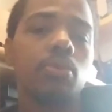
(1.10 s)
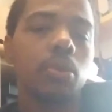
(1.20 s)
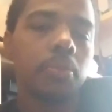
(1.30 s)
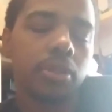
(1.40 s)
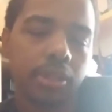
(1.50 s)

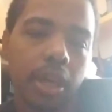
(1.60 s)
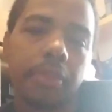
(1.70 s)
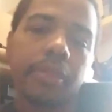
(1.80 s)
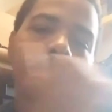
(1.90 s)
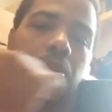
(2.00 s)
rumors
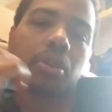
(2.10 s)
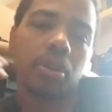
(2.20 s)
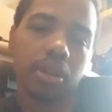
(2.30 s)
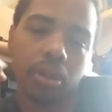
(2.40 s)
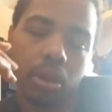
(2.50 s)
that they were going
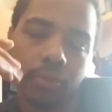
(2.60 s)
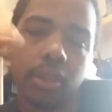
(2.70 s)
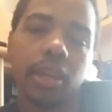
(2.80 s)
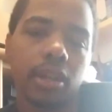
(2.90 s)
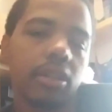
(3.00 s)
to kill off
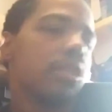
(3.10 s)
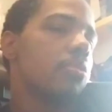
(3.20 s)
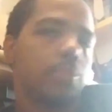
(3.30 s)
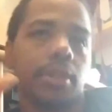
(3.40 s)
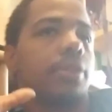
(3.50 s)
Leia,
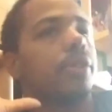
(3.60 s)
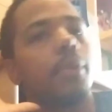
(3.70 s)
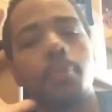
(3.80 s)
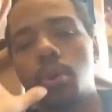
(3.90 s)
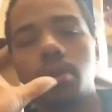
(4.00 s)
potentially
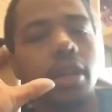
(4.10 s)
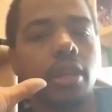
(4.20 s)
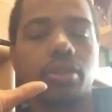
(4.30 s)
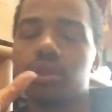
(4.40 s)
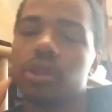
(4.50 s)
from old
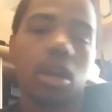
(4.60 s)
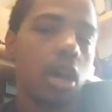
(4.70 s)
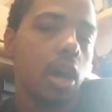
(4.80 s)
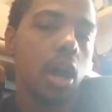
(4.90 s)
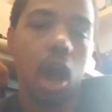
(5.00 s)
age.
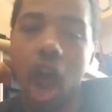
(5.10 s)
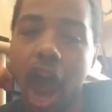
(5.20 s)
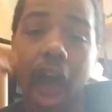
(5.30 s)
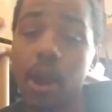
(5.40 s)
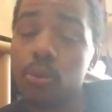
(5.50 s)

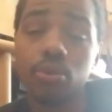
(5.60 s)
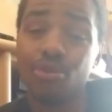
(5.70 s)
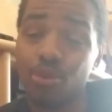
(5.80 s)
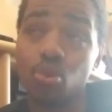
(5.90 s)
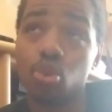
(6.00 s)
I
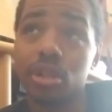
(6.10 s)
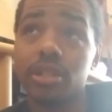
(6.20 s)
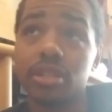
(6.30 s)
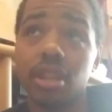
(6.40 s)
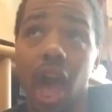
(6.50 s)
would
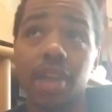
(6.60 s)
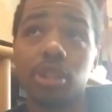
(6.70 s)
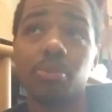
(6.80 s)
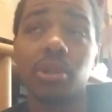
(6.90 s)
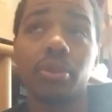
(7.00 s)
honestly
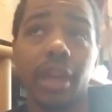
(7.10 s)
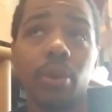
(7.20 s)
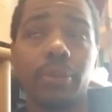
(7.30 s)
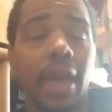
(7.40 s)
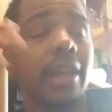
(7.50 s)
be okay
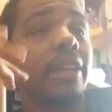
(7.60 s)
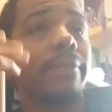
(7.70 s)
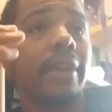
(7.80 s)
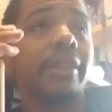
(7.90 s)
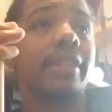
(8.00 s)
with that if
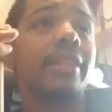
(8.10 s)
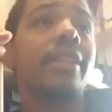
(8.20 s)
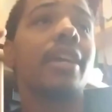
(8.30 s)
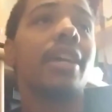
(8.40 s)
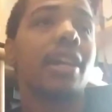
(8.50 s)
they did
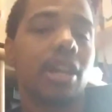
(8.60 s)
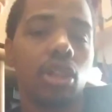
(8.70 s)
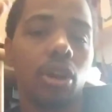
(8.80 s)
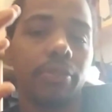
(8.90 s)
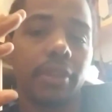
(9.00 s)
kill
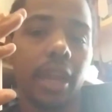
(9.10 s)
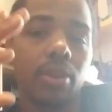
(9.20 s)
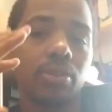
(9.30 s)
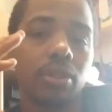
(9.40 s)
off the character